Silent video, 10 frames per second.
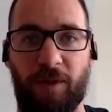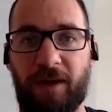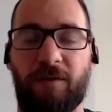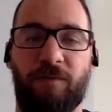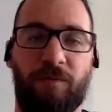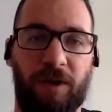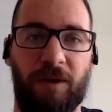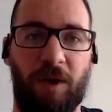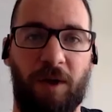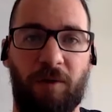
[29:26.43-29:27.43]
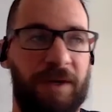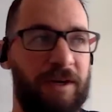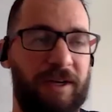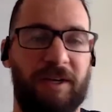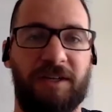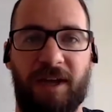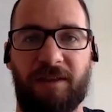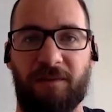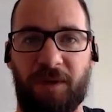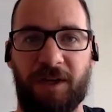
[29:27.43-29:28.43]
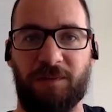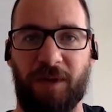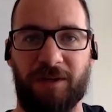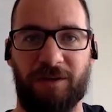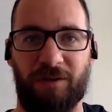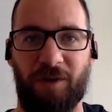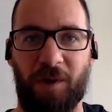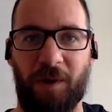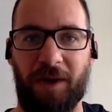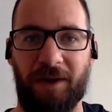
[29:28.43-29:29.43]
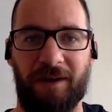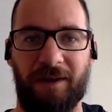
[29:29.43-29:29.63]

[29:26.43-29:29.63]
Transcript: They did it really well because they just had the biggest budget to throw at it.